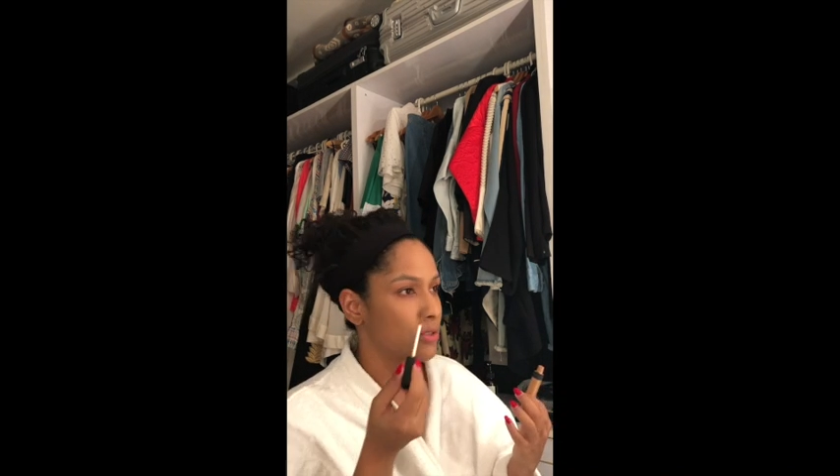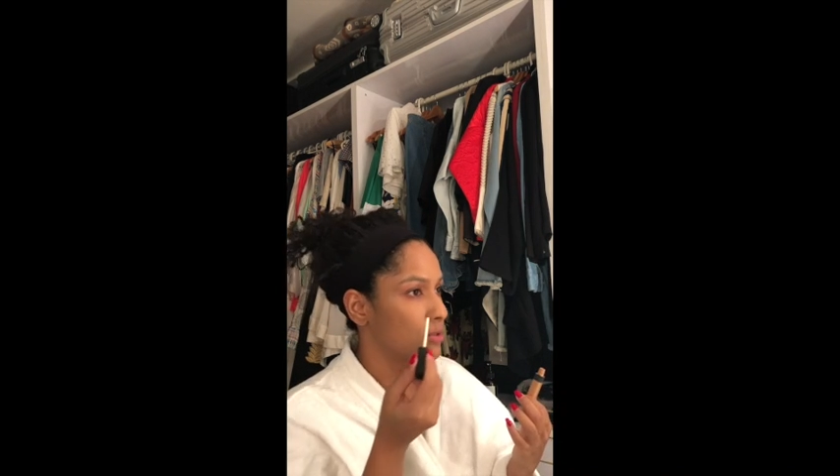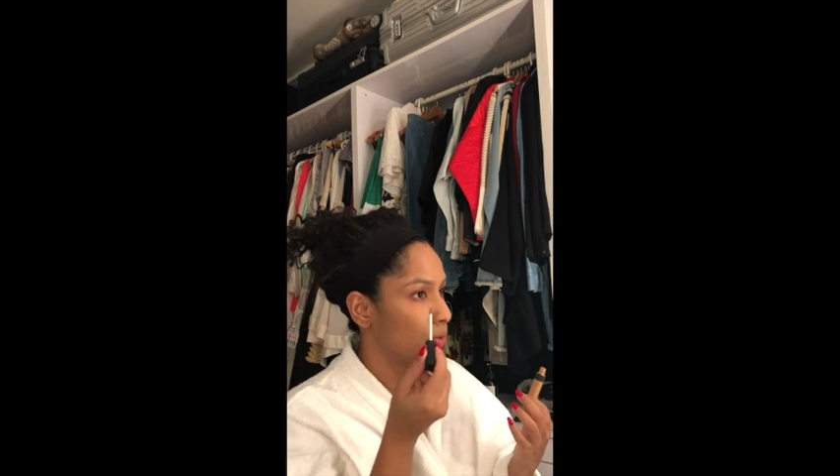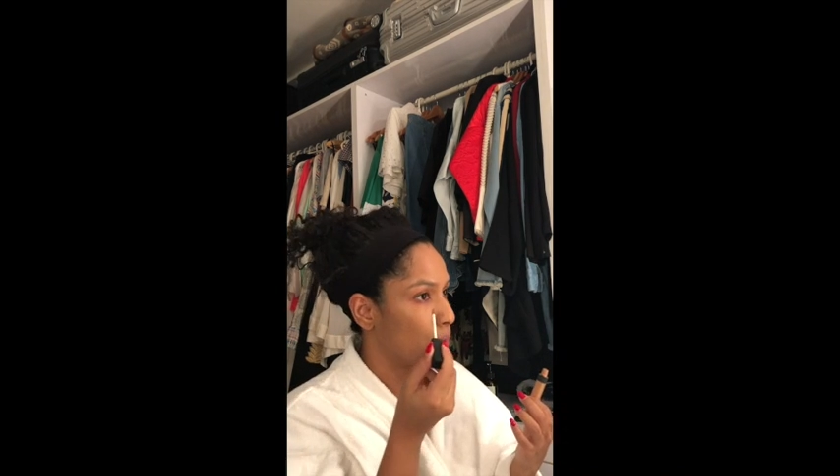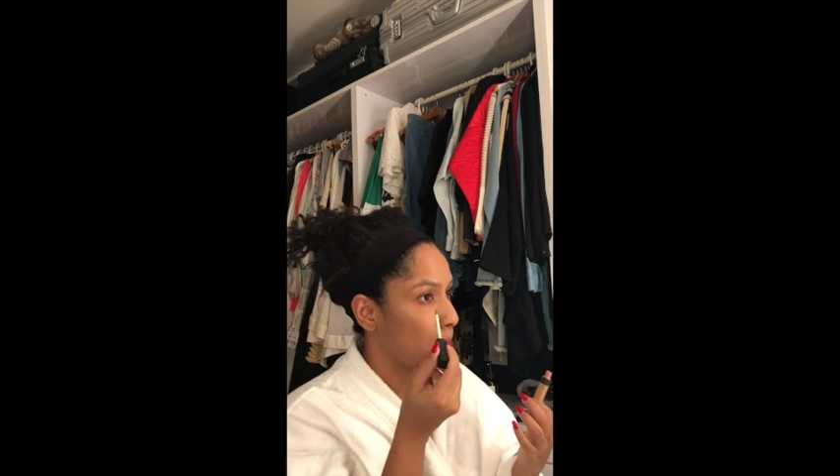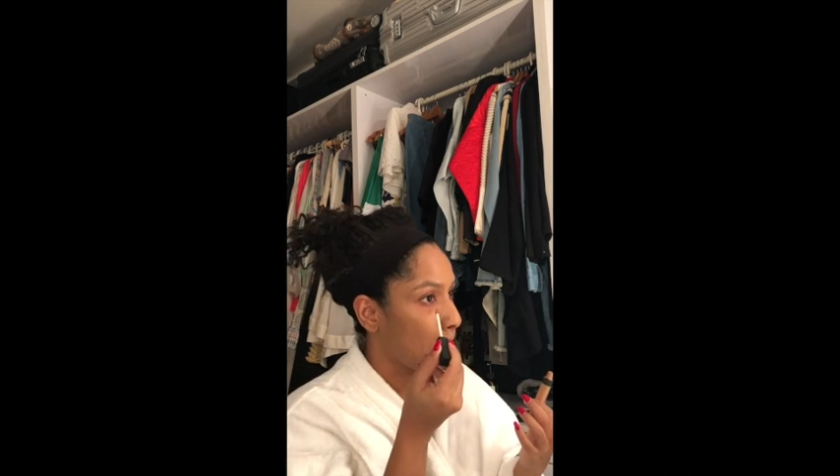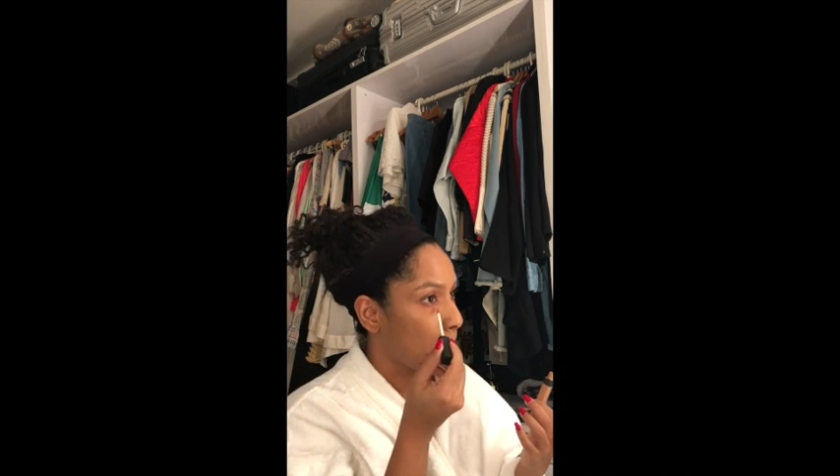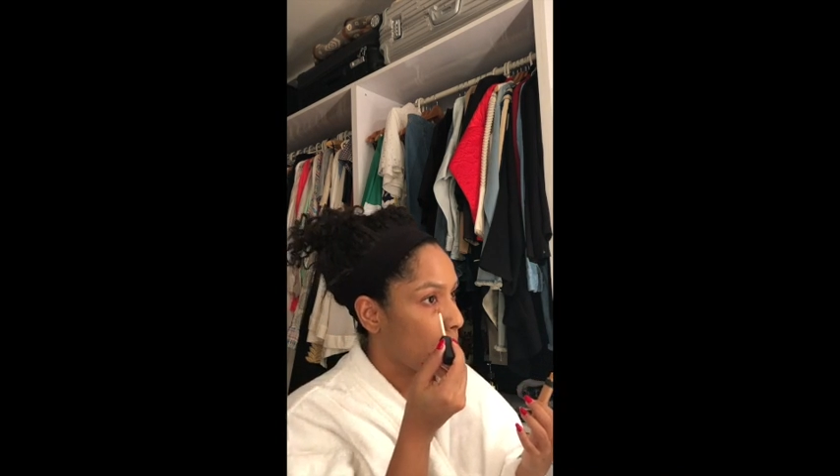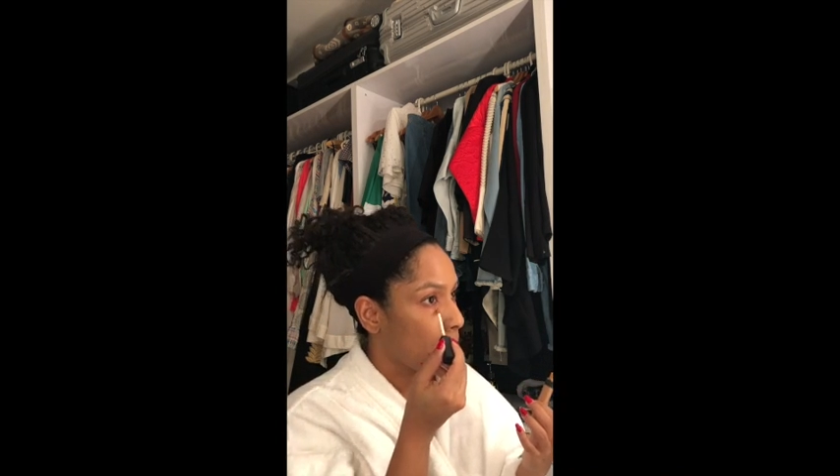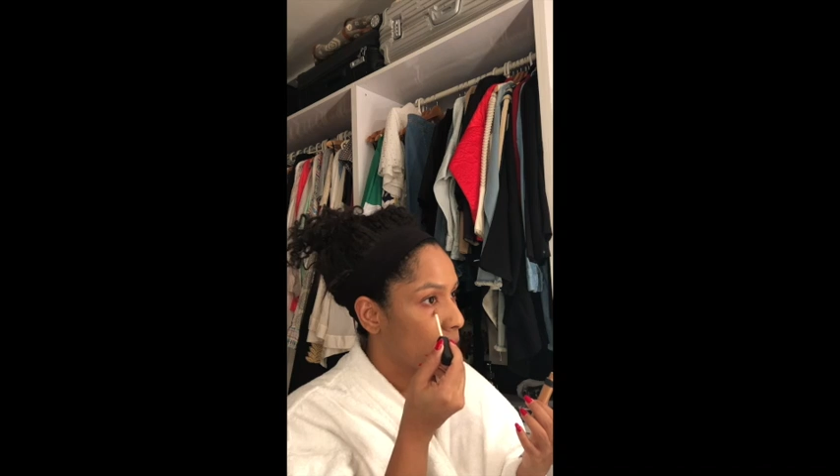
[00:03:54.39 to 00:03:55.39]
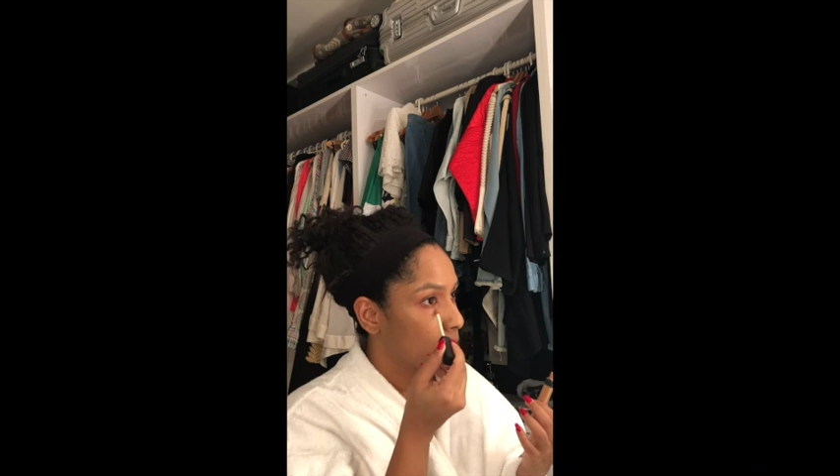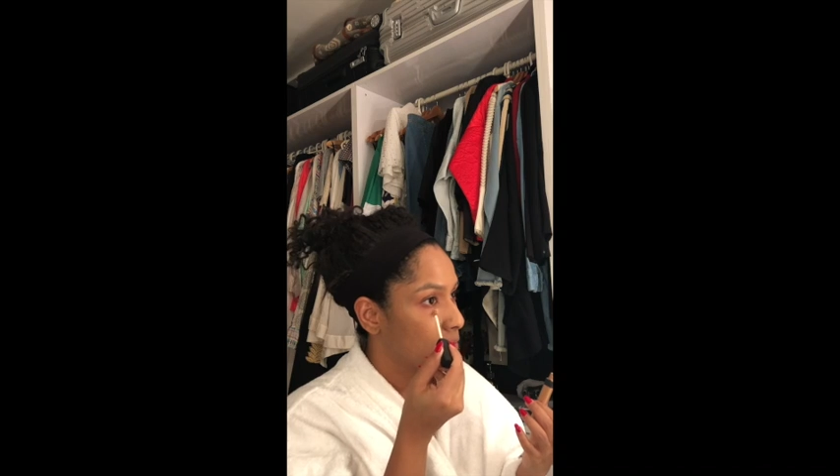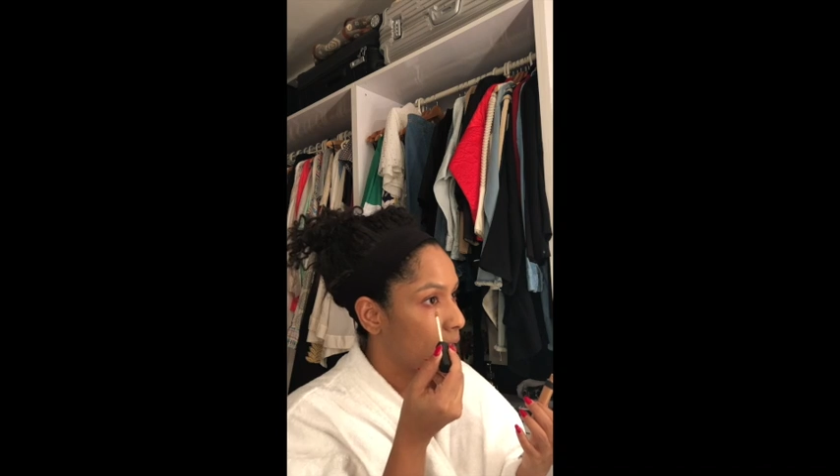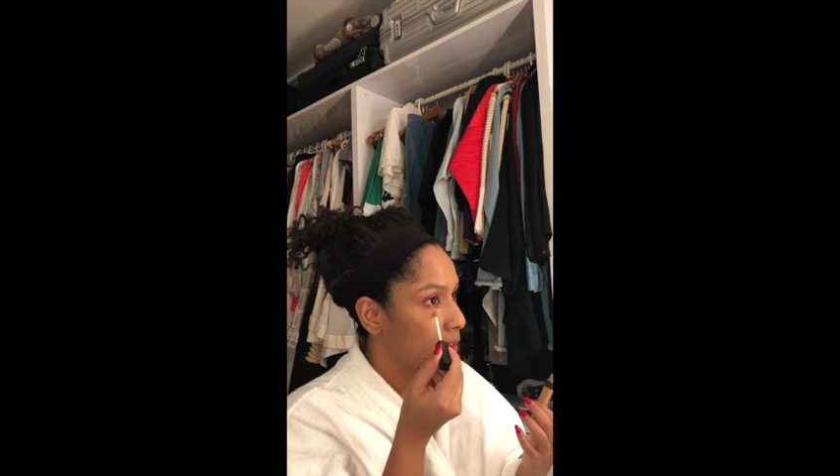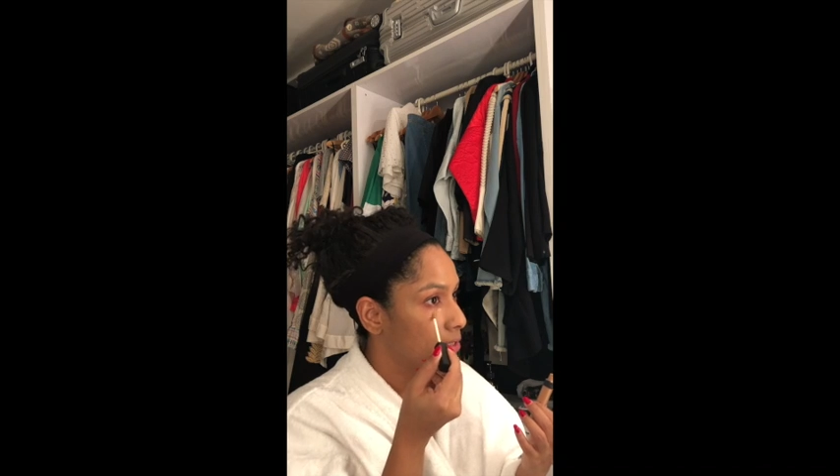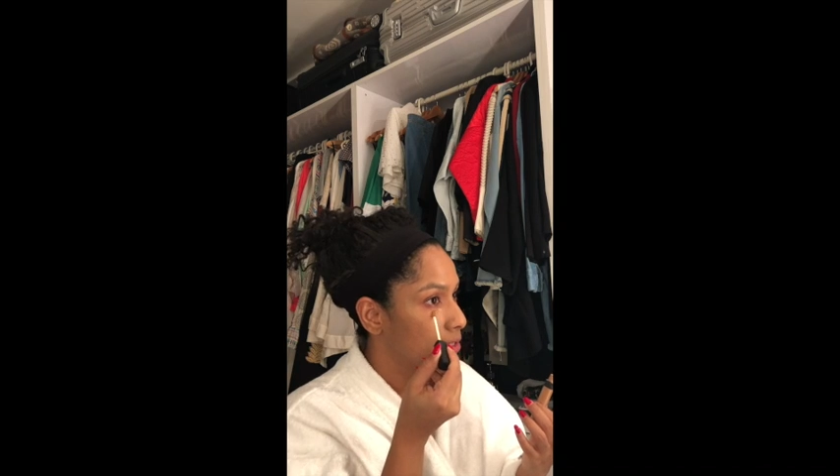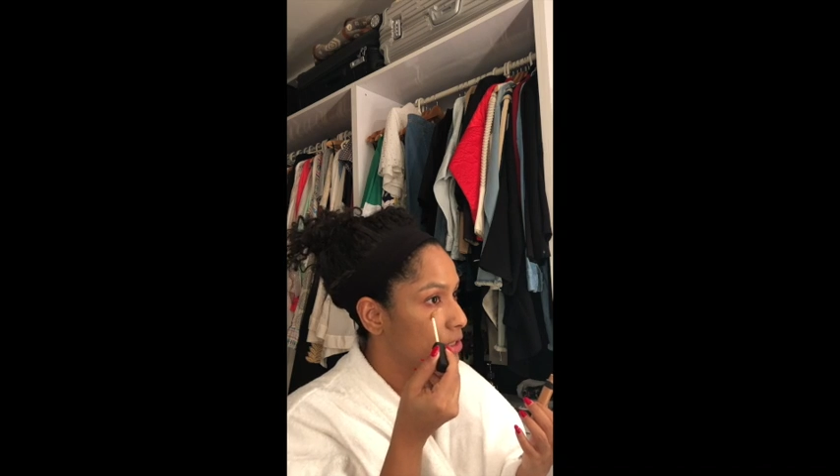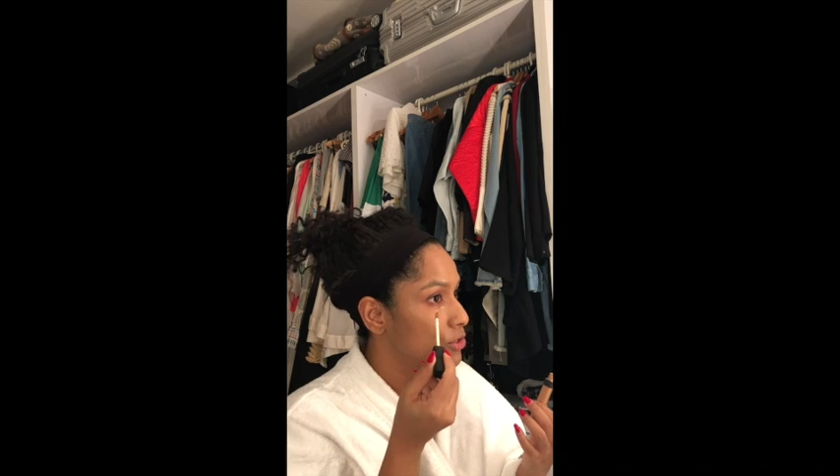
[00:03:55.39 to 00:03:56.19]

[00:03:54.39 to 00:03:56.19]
So the idea